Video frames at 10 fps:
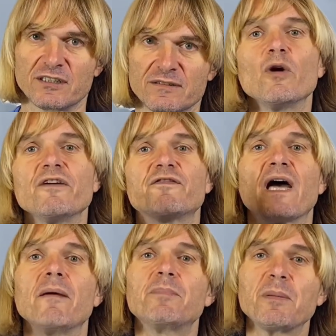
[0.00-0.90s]
With
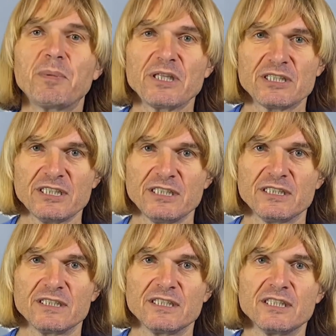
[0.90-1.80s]

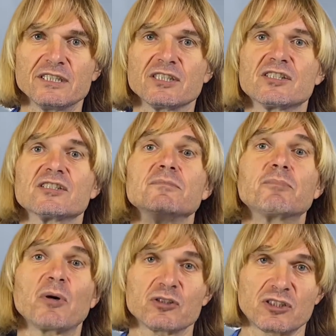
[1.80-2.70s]
MPPT, it is
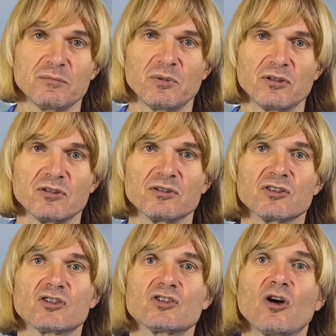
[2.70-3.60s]
impossible,
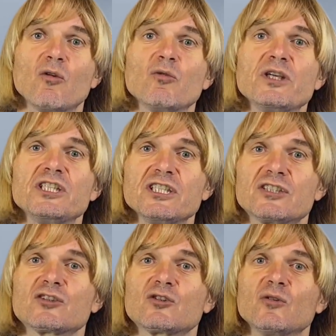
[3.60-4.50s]
so we need
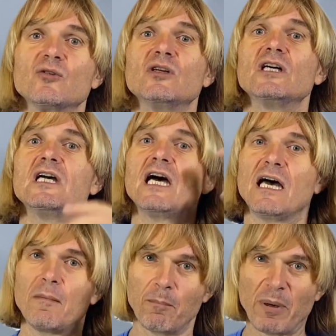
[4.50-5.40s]
to
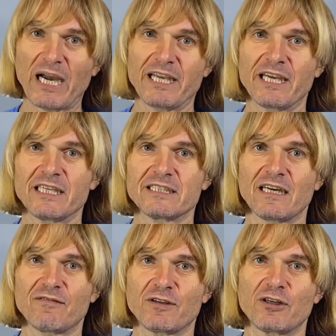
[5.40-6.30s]
buy
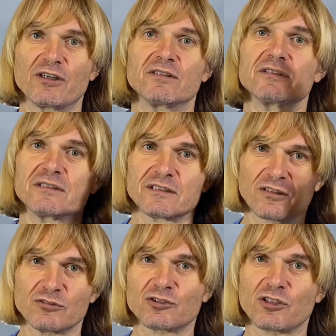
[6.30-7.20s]
another
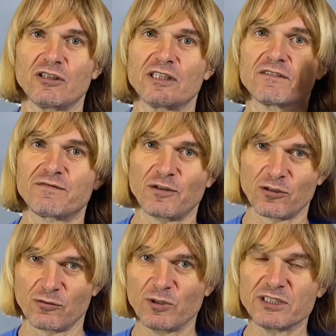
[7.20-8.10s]
controller
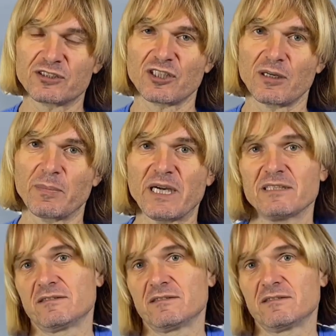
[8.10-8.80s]
for wind turbine.